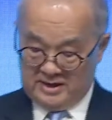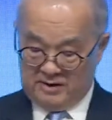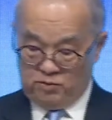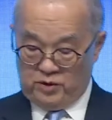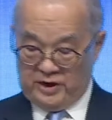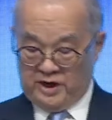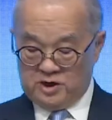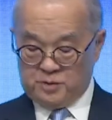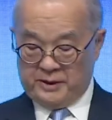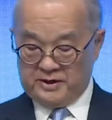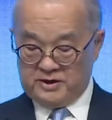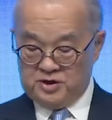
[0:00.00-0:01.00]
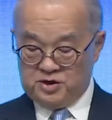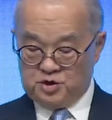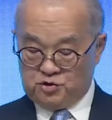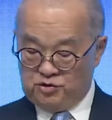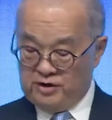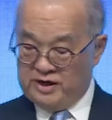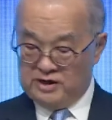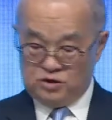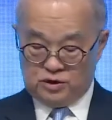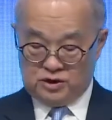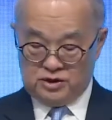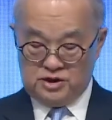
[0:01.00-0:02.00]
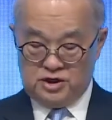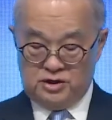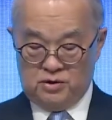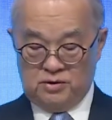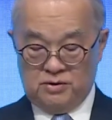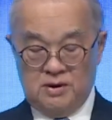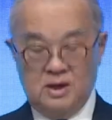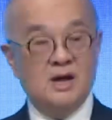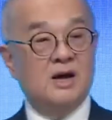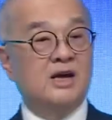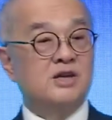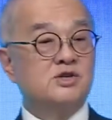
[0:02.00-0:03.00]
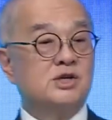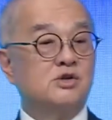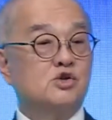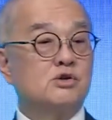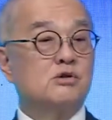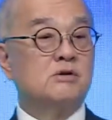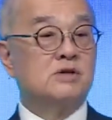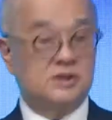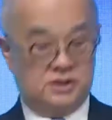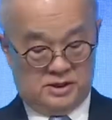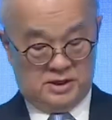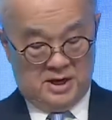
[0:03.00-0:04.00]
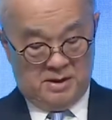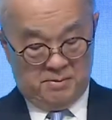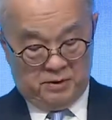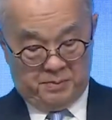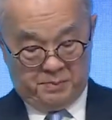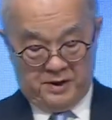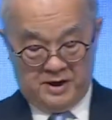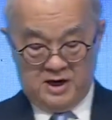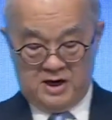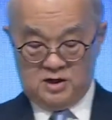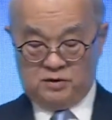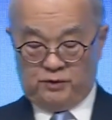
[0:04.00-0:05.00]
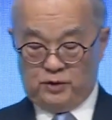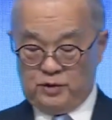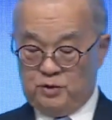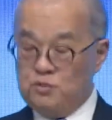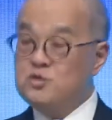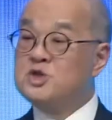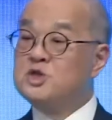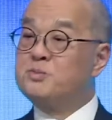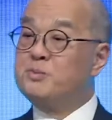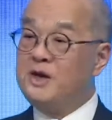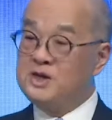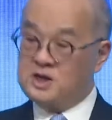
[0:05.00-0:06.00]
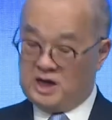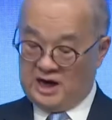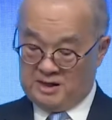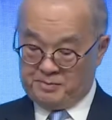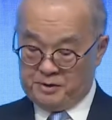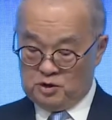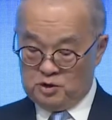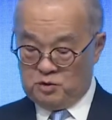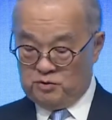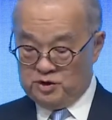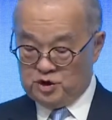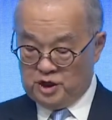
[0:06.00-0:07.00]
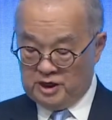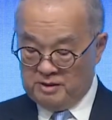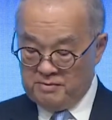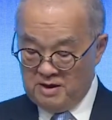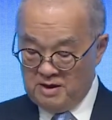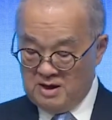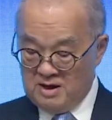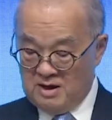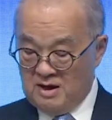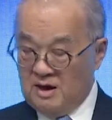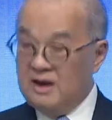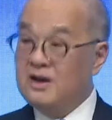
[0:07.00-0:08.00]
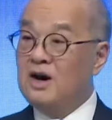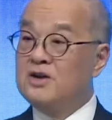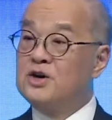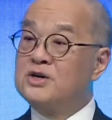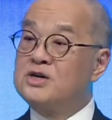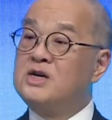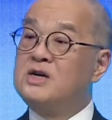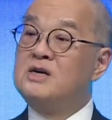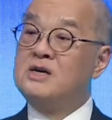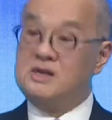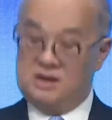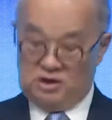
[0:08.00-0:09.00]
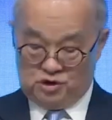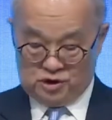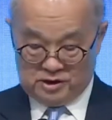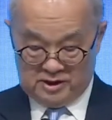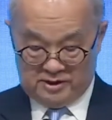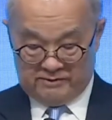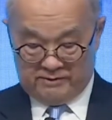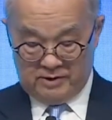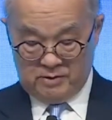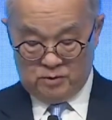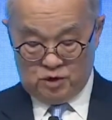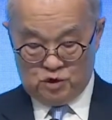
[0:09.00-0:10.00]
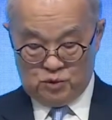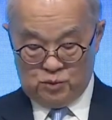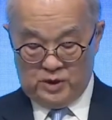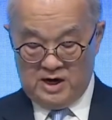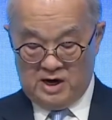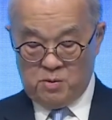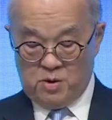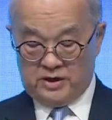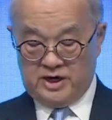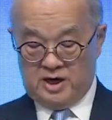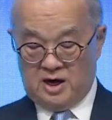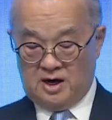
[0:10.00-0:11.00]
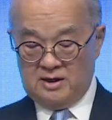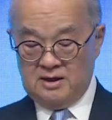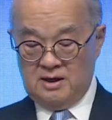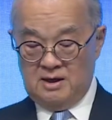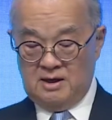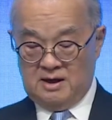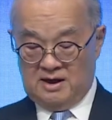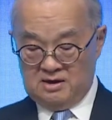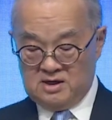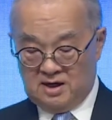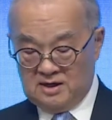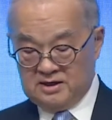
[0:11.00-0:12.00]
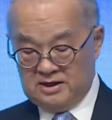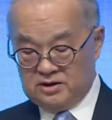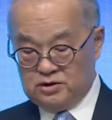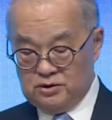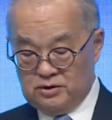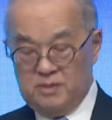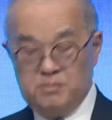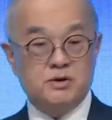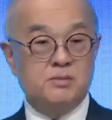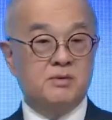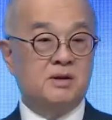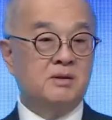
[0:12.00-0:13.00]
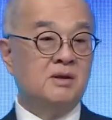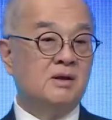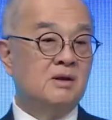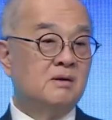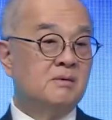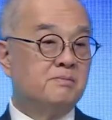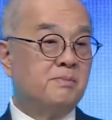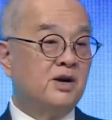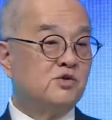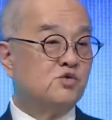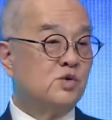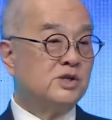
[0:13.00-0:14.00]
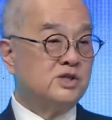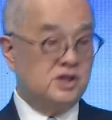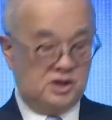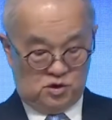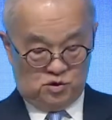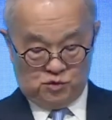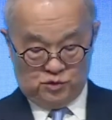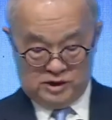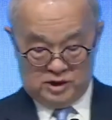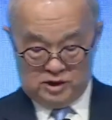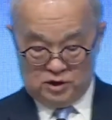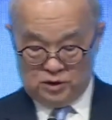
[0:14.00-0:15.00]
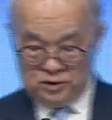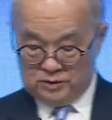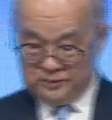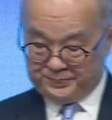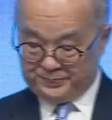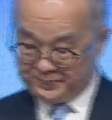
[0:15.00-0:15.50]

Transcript: and we expect this trend to continue as insurers prepares for the risk-based capital regime and other key initiatives which we are working on and target to implement by 2022.